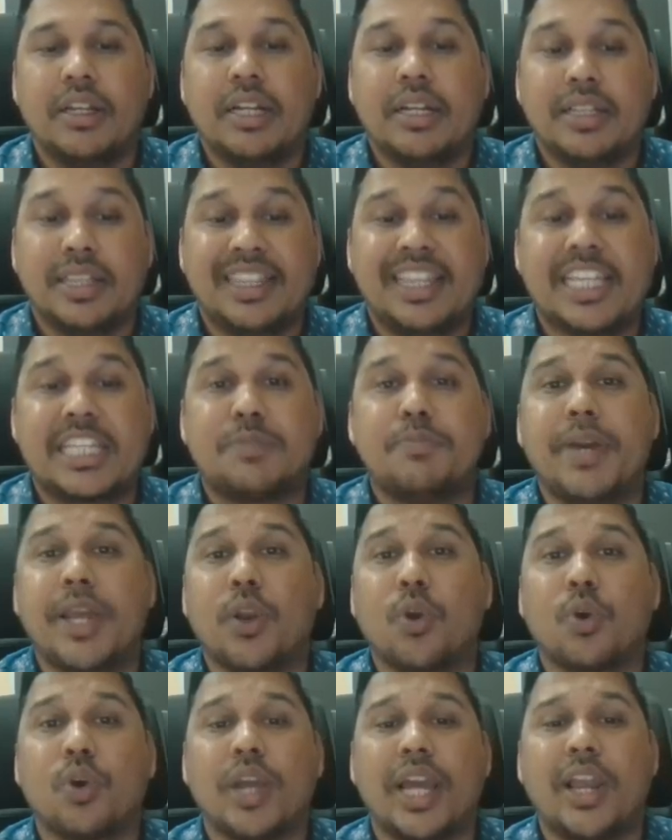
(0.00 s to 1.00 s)
This may
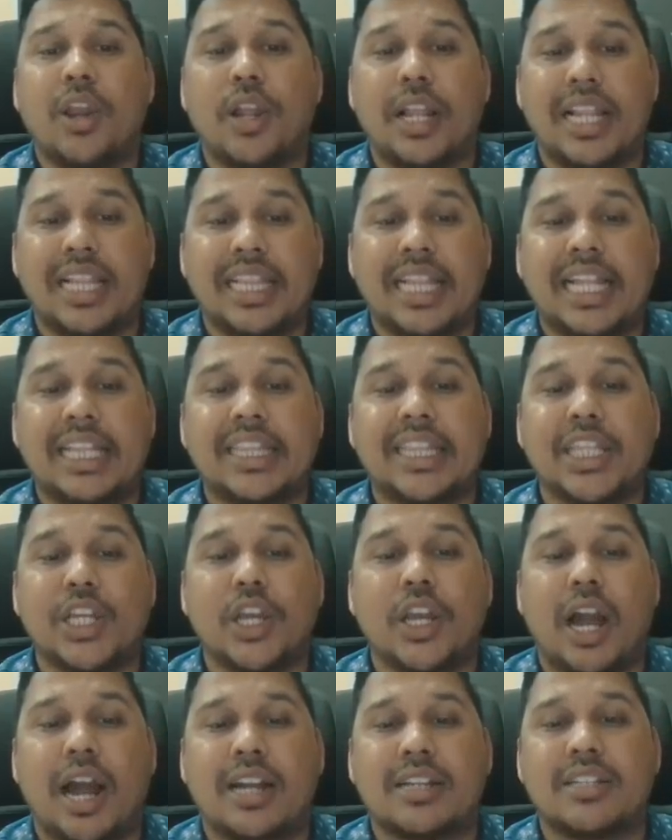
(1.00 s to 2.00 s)
look a lengthy
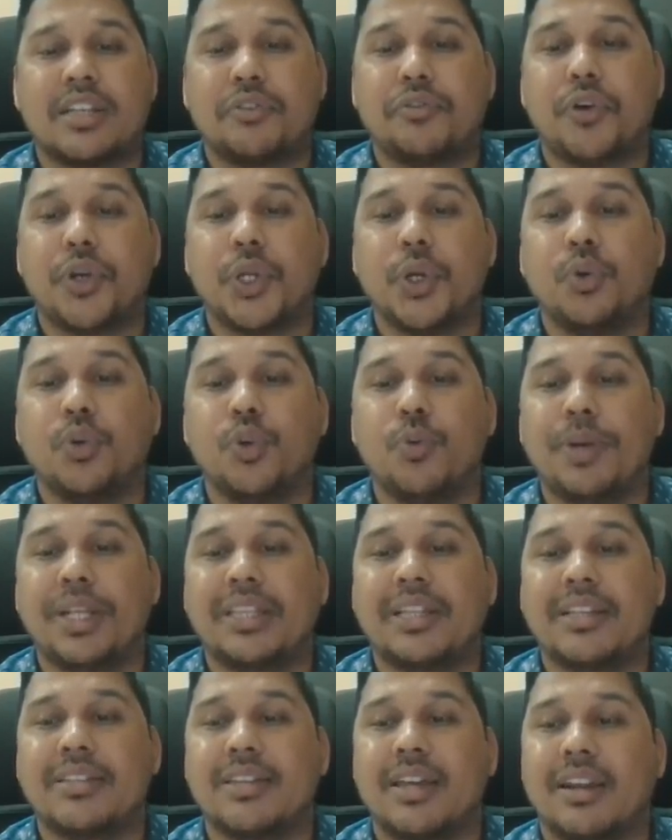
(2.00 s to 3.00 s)
answer for you. You may
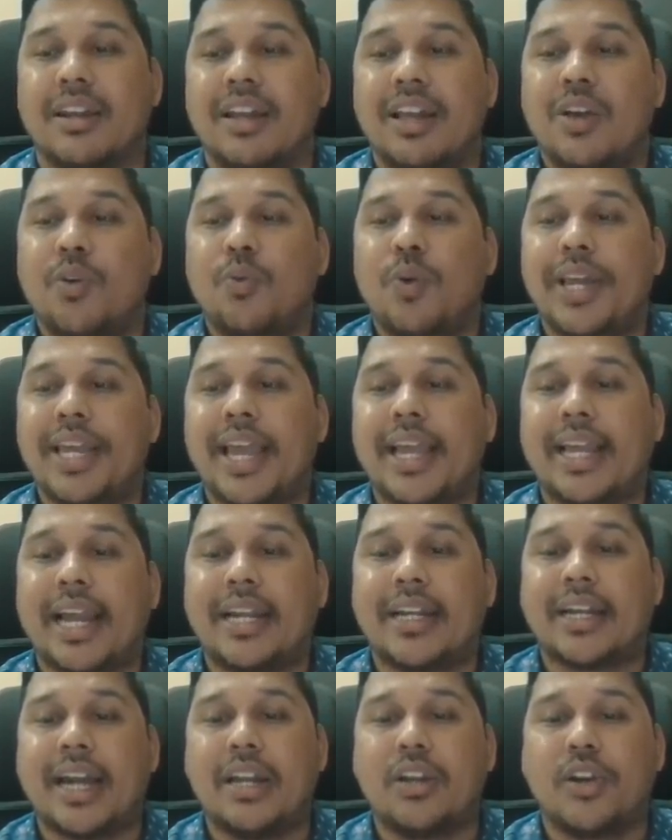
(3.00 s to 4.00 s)
think, sir, why I can
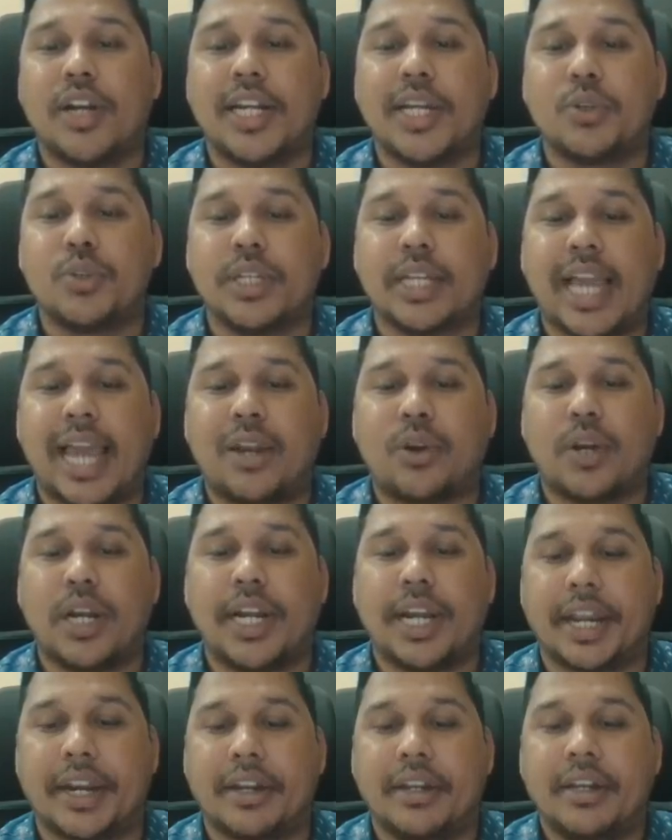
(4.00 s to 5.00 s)
calculate using
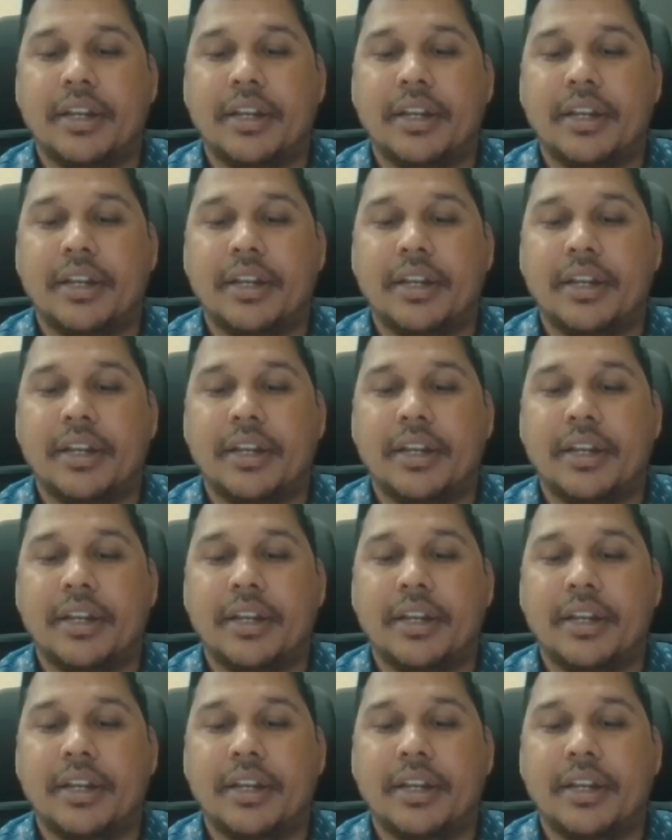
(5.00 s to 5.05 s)
calculator?